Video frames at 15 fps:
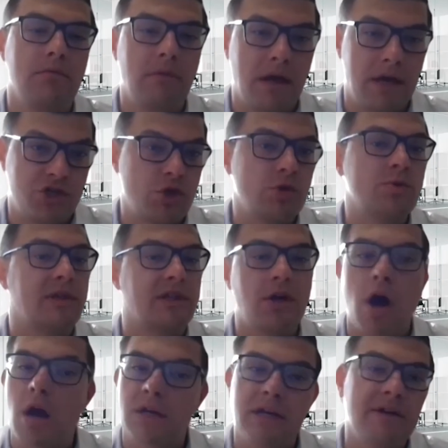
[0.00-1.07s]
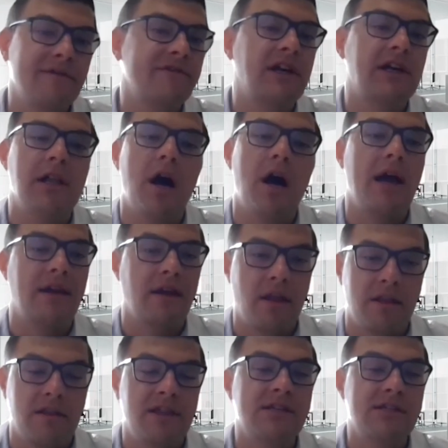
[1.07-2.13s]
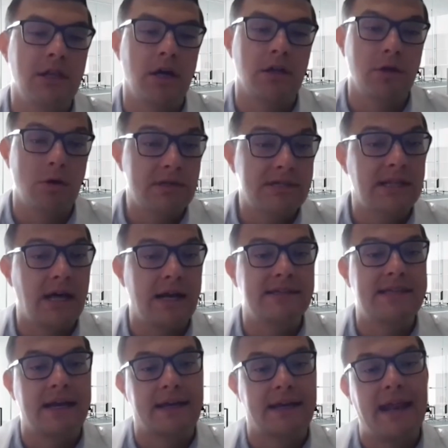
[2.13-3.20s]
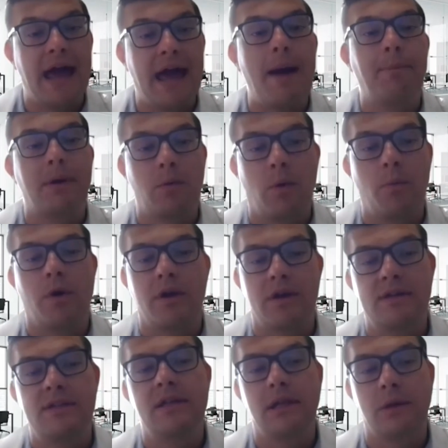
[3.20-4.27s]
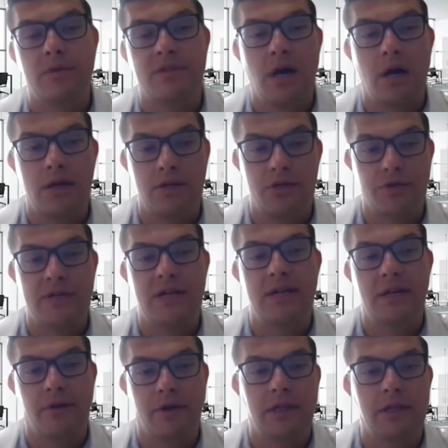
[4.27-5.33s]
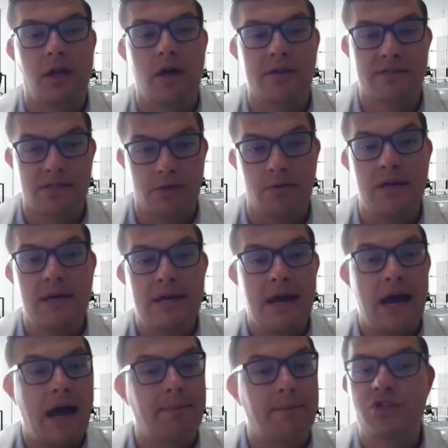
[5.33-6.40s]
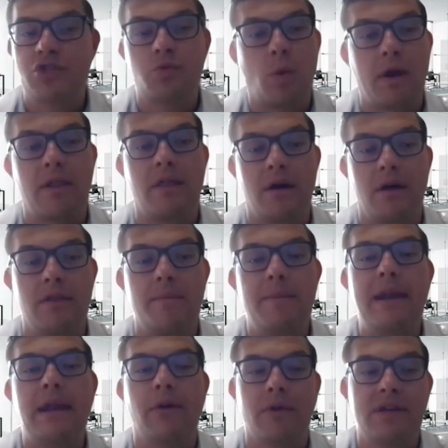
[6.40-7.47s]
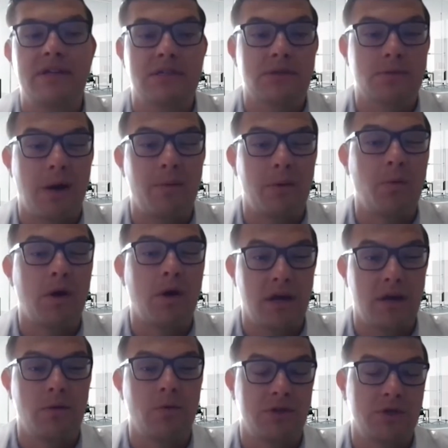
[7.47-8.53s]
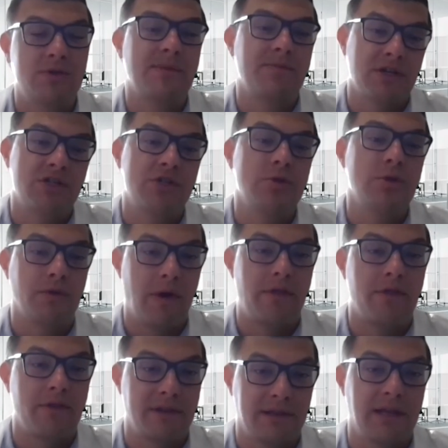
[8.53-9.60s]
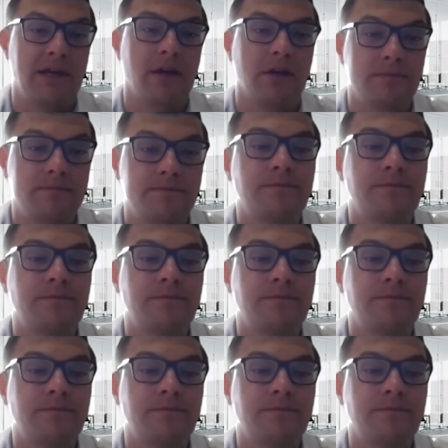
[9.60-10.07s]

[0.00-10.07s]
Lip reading: issues with cognitive decline and things along those lines that can happen when we're dealing with an untreated hearing loss. So it's just one of the many reasons why we'd want to do something sooner rather than later.